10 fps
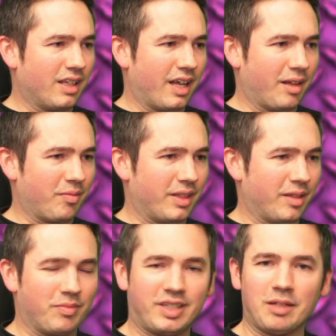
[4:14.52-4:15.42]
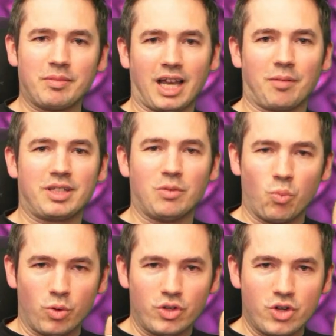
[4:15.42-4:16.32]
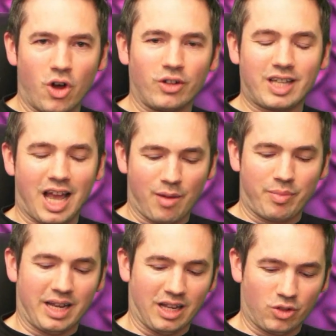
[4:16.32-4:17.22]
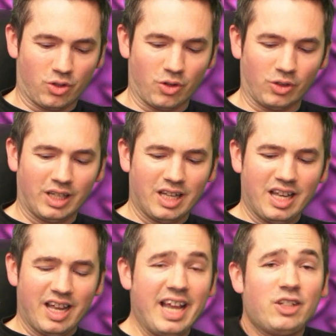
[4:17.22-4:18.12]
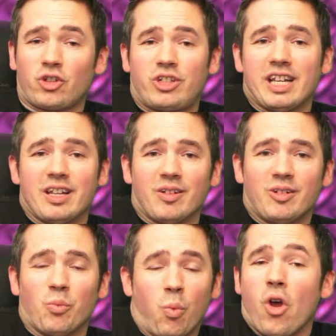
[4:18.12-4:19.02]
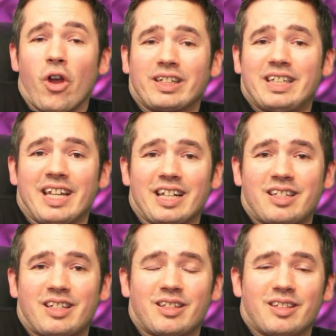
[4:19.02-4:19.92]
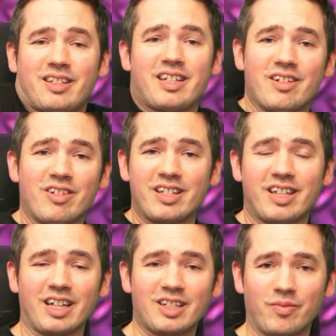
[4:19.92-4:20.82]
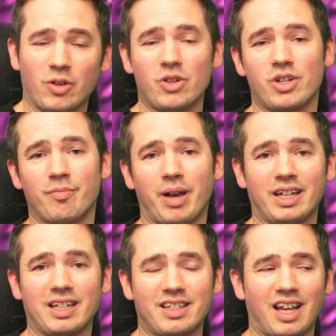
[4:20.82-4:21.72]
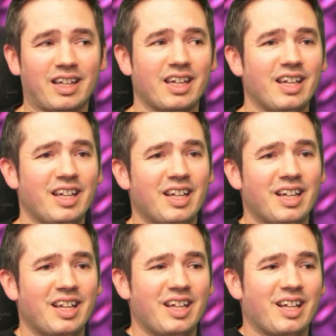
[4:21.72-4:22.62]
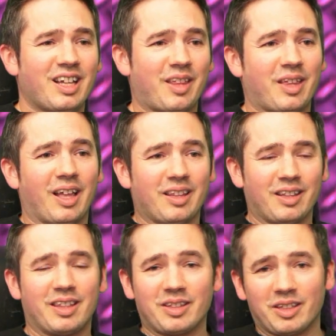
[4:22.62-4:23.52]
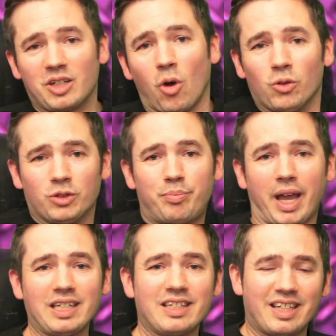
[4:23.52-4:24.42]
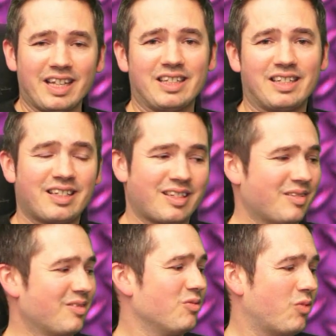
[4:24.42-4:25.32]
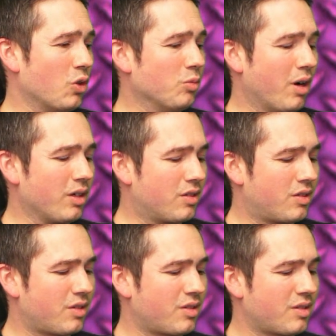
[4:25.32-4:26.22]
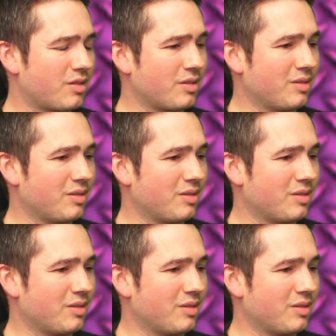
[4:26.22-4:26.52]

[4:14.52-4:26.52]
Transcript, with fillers: uh, the team captain, was not happy at all. It just didn't work, did it? Series 6 version of Panic Attack the the gold painted robots